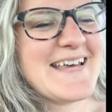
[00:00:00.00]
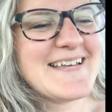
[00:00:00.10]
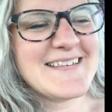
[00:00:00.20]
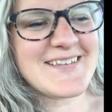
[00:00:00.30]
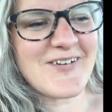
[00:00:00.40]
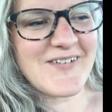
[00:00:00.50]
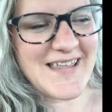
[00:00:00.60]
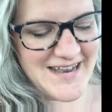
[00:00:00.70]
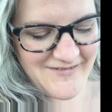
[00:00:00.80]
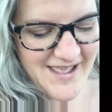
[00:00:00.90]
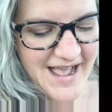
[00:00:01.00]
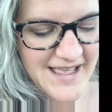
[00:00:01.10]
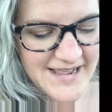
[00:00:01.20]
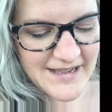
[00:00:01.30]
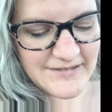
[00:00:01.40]
So anyway,
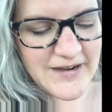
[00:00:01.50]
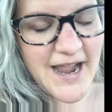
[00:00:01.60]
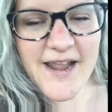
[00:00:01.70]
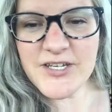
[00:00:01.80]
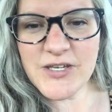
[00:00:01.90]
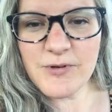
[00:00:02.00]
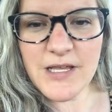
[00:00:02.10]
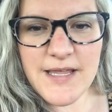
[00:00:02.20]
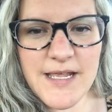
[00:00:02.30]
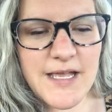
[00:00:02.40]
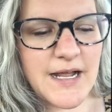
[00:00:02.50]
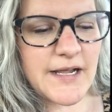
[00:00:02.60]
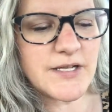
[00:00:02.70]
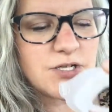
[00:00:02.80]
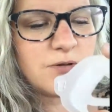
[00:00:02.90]
I actually really like it. I
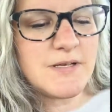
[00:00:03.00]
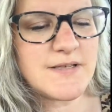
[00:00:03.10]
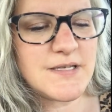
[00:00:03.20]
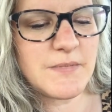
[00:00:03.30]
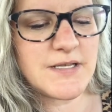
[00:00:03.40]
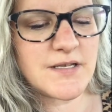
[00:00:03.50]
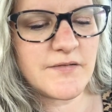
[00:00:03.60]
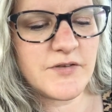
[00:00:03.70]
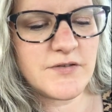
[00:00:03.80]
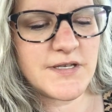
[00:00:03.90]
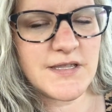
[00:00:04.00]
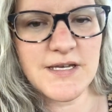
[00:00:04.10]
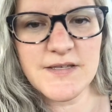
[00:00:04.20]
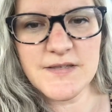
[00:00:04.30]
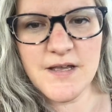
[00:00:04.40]
can totally see myself using
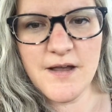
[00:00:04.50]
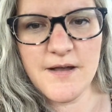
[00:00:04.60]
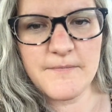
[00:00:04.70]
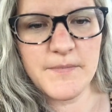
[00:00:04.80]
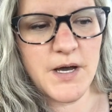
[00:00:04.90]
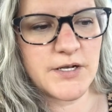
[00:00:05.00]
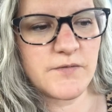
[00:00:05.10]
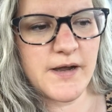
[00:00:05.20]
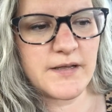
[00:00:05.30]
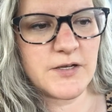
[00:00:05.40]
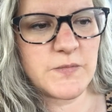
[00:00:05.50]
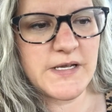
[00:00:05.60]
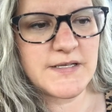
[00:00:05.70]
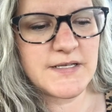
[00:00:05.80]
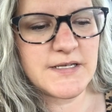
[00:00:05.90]
this on a regular
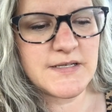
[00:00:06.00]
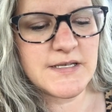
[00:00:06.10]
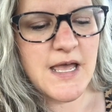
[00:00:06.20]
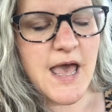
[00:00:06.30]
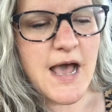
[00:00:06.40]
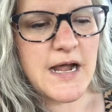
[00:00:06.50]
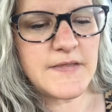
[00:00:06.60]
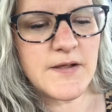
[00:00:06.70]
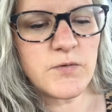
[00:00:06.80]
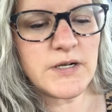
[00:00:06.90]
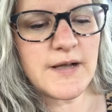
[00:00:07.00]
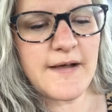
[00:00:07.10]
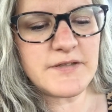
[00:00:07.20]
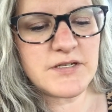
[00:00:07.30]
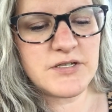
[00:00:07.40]
basis. I think what I'll
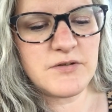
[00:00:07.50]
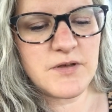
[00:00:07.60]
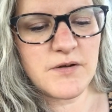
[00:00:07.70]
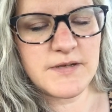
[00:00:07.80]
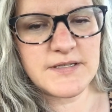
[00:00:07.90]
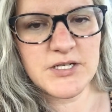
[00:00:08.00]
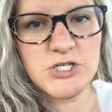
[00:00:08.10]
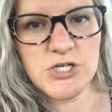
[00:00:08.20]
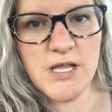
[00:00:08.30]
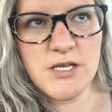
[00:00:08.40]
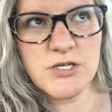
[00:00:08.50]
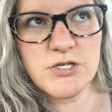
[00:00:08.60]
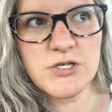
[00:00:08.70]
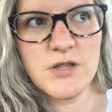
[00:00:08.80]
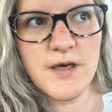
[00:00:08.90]
have to do though is to
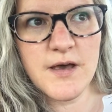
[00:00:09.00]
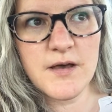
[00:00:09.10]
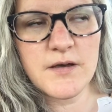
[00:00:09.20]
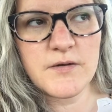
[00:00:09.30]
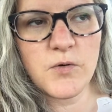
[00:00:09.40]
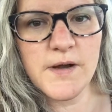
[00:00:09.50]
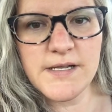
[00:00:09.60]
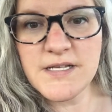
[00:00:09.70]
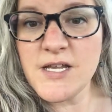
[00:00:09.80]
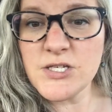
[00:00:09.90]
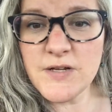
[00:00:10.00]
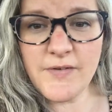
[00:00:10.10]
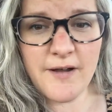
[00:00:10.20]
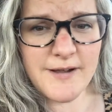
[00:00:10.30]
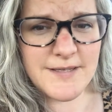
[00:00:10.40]
change the orientation of
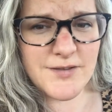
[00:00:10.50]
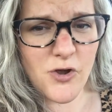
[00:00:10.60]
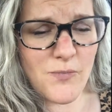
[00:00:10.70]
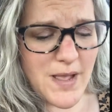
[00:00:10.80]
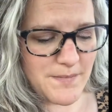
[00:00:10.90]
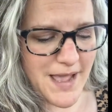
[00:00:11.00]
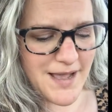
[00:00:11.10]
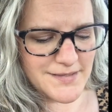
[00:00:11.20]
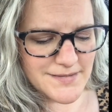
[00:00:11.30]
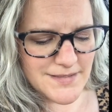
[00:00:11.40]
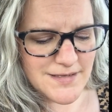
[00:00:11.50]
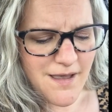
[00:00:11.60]
how I sew my masks.